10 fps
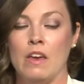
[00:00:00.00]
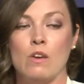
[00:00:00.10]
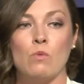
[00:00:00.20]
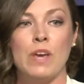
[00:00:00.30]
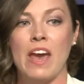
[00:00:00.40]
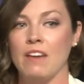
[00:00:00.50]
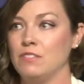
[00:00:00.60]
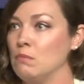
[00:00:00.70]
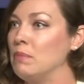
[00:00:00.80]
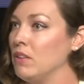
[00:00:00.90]
We have
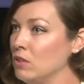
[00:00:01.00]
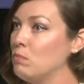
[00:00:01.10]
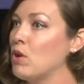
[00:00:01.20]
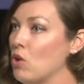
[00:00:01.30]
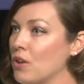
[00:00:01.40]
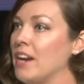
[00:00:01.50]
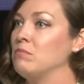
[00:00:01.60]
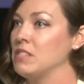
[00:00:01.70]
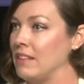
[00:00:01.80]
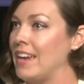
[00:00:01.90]
to build
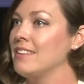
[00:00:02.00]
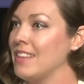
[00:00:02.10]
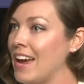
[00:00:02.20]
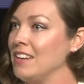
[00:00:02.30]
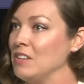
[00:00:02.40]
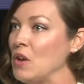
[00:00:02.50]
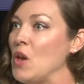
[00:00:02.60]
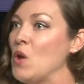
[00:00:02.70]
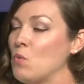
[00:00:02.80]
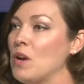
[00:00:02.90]
programs like that
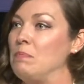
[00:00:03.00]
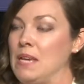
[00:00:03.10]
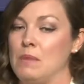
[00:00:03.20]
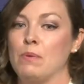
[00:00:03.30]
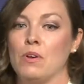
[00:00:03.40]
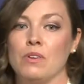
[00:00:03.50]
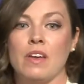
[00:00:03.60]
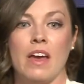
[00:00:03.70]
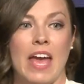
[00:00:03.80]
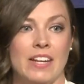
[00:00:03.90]
where people
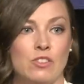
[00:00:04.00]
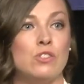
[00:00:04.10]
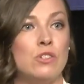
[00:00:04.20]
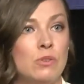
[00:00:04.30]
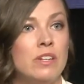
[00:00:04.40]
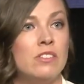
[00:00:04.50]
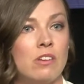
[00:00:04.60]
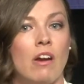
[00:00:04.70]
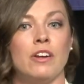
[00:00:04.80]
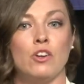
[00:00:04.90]
and students
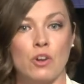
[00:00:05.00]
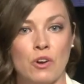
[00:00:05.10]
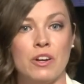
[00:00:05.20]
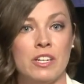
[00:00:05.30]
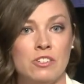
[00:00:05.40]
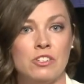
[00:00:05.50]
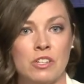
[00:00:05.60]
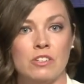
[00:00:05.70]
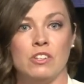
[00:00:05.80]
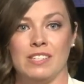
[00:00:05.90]
are encouraged
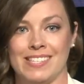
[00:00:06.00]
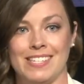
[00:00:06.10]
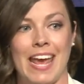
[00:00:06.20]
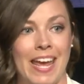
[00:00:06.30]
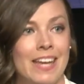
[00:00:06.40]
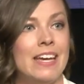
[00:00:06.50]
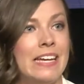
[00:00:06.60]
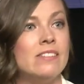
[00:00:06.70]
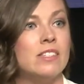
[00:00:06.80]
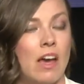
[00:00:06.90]
to stay
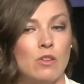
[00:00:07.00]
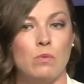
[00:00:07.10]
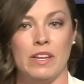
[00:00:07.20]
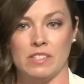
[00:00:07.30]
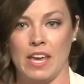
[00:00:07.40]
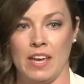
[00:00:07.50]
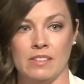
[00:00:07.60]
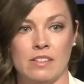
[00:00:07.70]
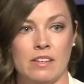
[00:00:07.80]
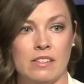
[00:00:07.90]
in Southwest
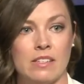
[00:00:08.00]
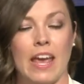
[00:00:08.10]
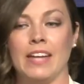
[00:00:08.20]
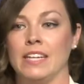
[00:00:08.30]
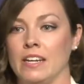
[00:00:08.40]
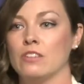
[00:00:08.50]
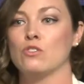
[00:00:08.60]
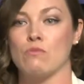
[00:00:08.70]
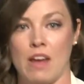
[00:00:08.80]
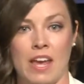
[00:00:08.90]
Kansas and get a
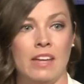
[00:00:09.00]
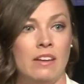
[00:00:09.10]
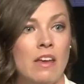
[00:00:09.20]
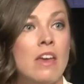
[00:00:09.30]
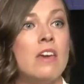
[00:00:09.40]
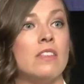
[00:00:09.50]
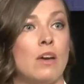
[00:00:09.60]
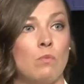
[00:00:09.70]
trade that